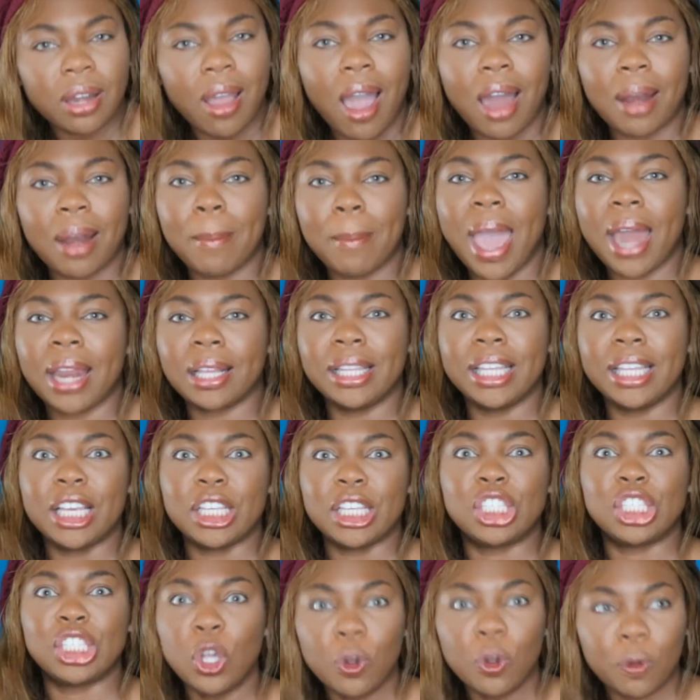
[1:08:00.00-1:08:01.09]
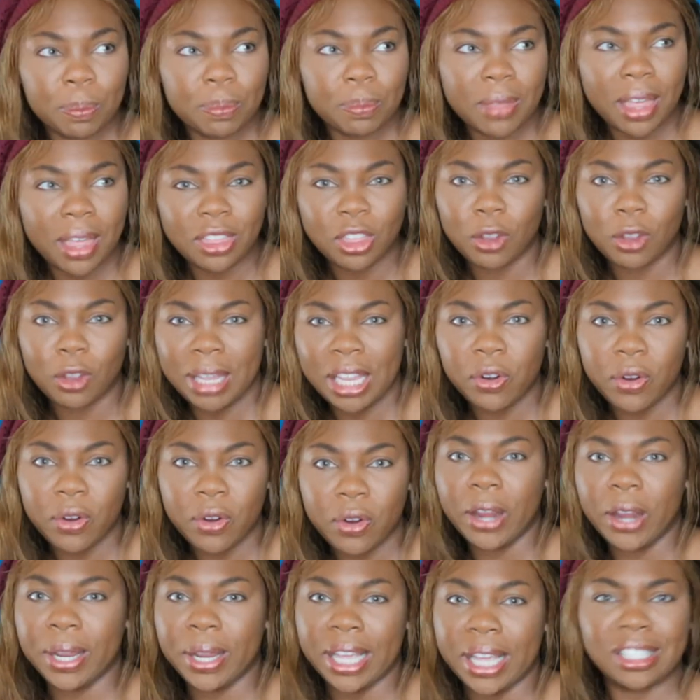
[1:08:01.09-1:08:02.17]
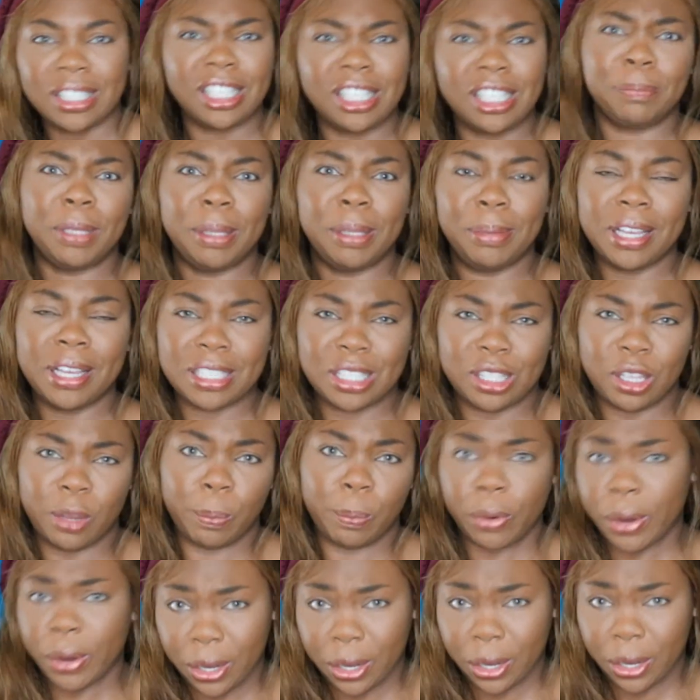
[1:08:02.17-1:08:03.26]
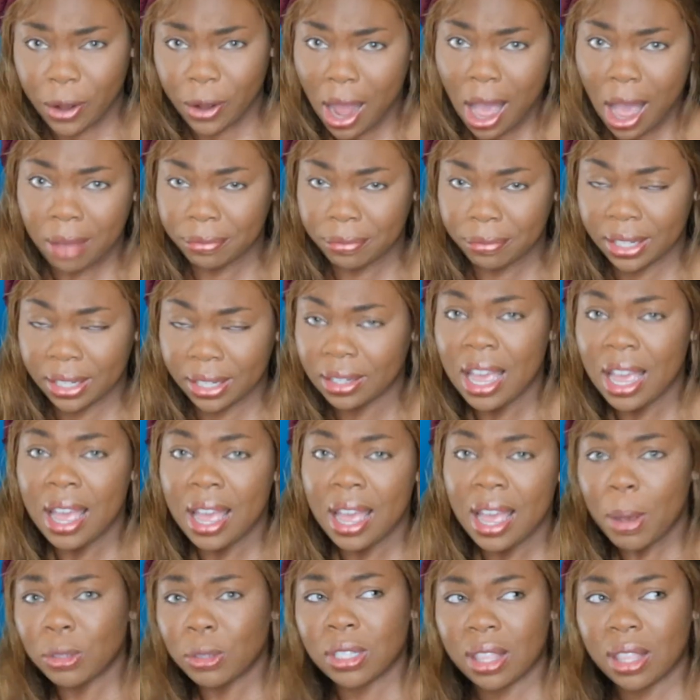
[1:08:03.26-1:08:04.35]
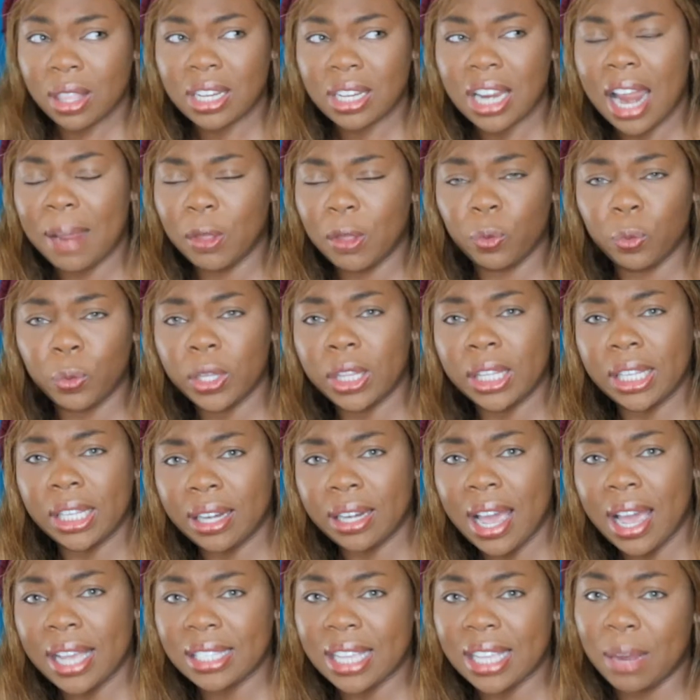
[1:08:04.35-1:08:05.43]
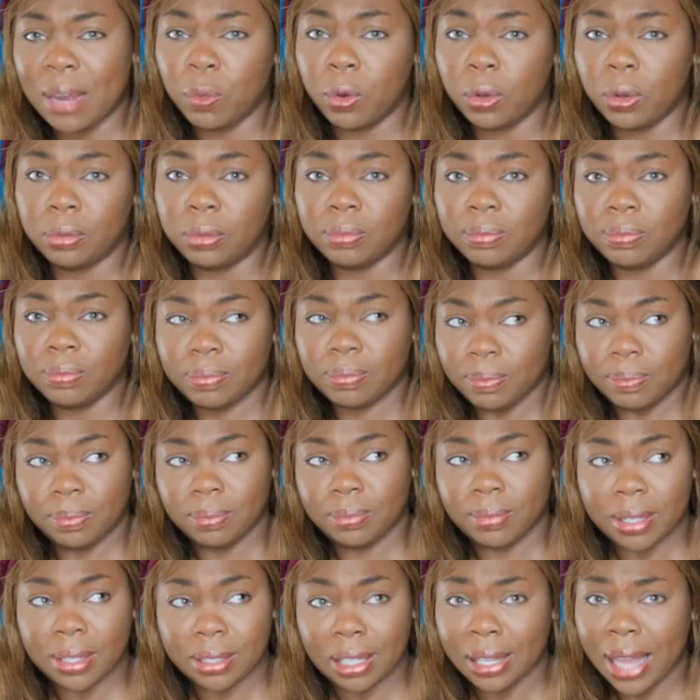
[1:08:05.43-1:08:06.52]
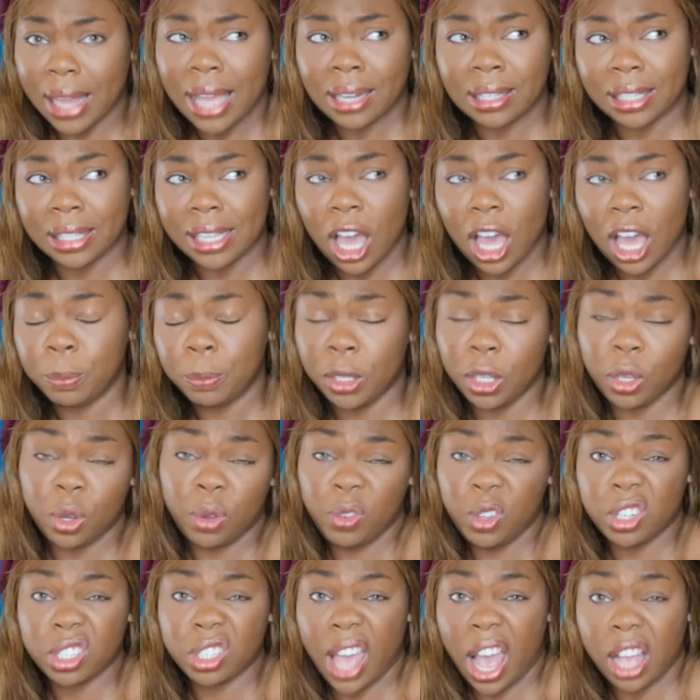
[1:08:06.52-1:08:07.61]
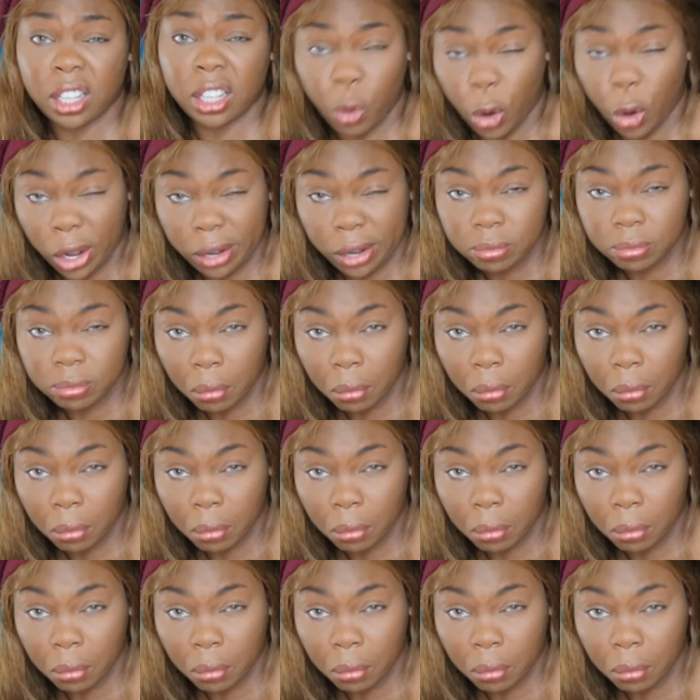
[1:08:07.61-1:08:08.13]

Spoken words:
automatically assume that they're mean or arrogant simply because they're pretty or confident. Most of the time, they're really nice and will gladly help you if you just ask for it.